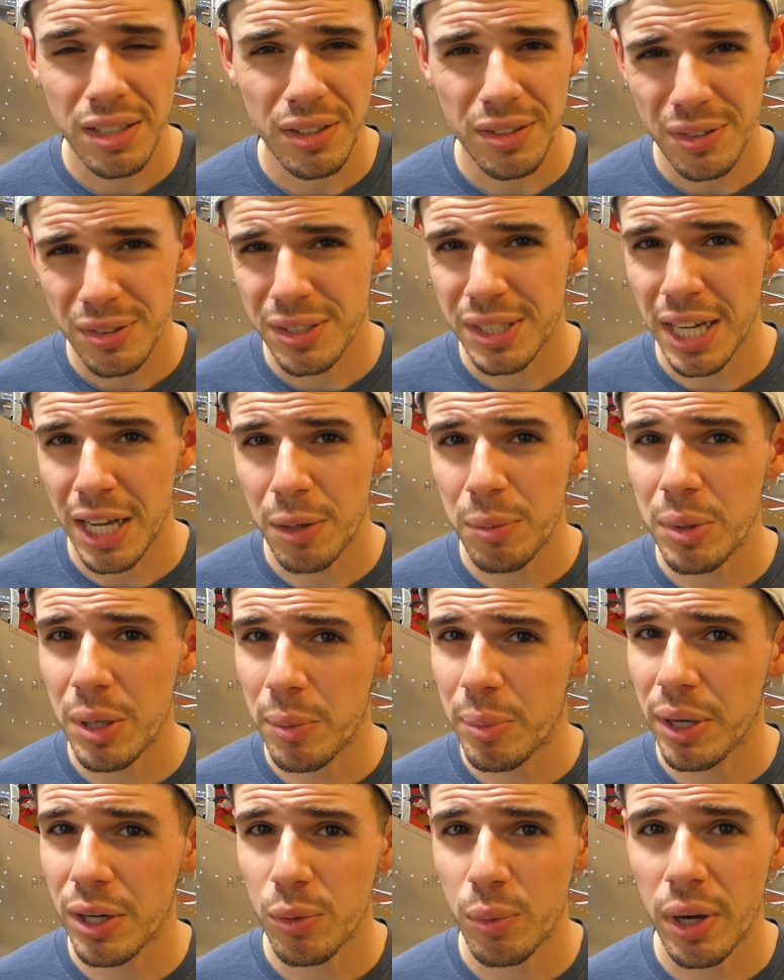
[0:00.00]
Like there's got to be
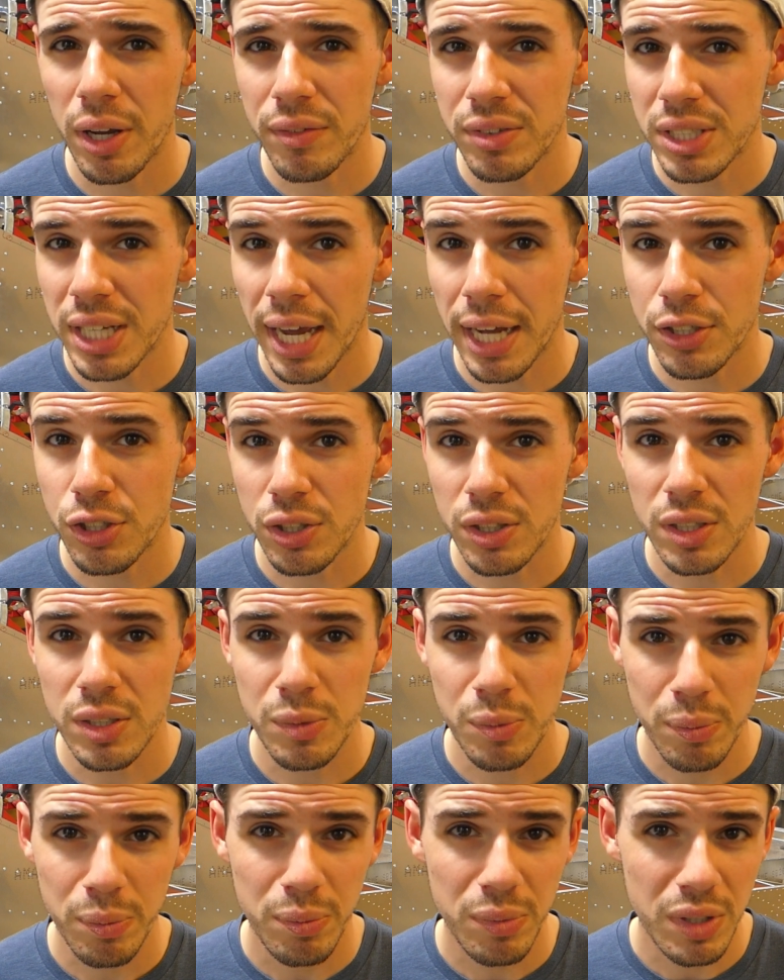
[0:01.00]
a better way of attaching
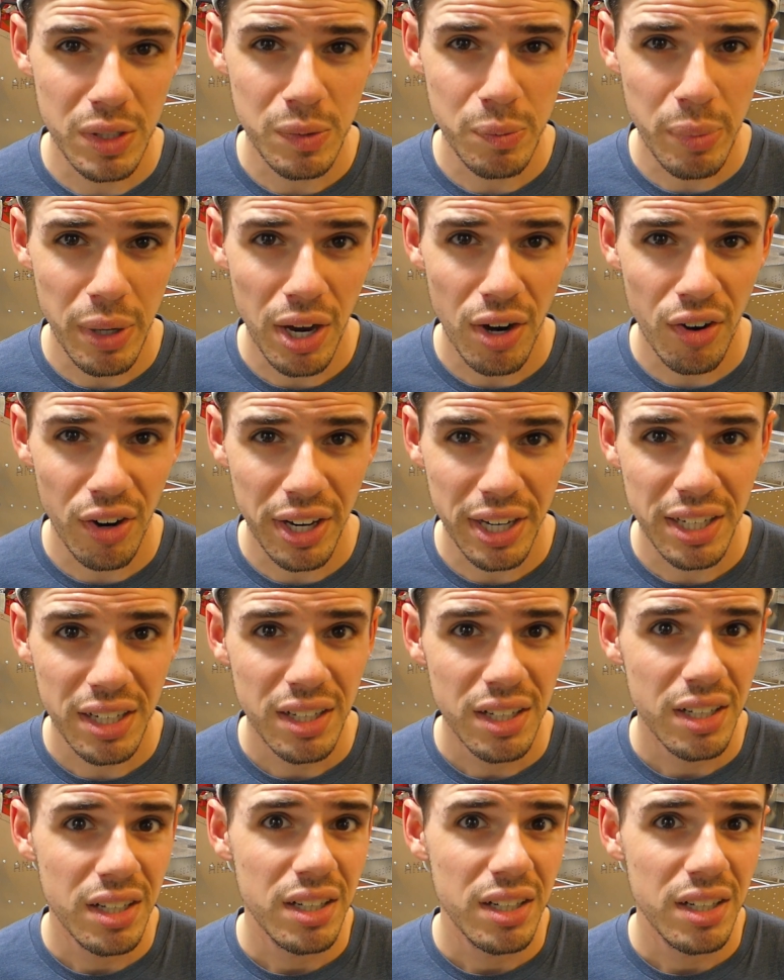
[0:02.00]
this this bearing